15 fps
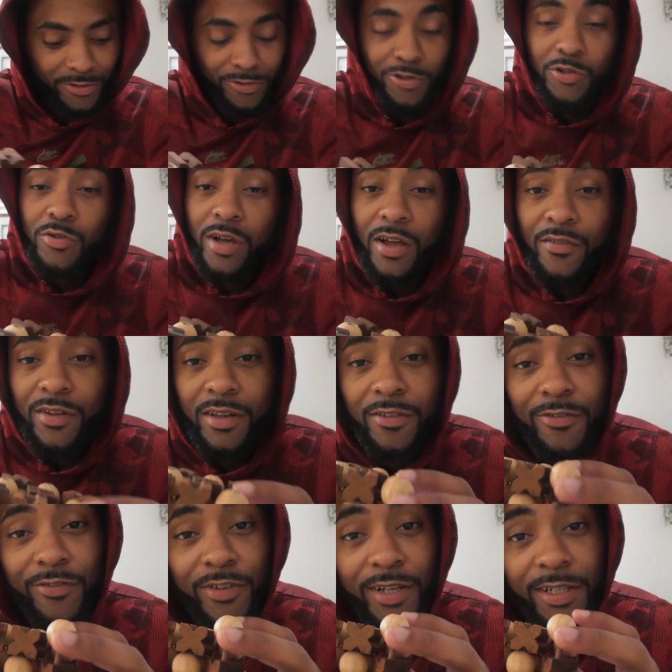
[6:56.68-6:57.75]
Do you have any
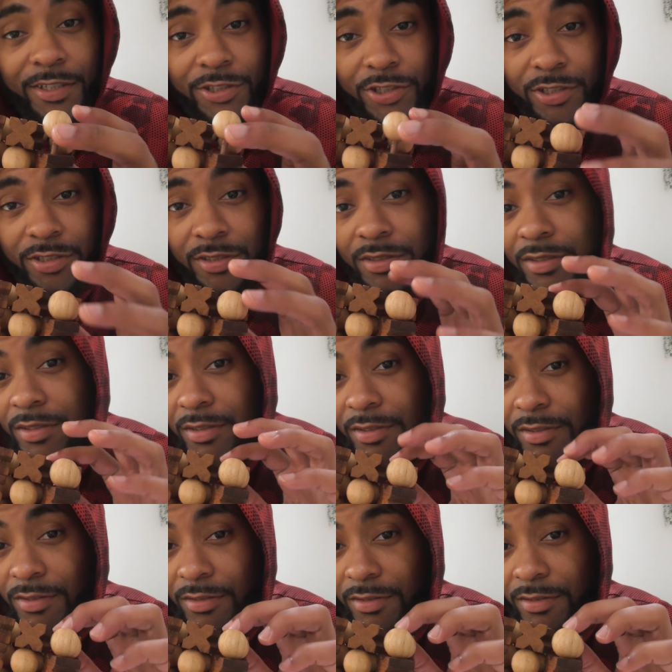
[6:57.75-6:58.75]
fetishes?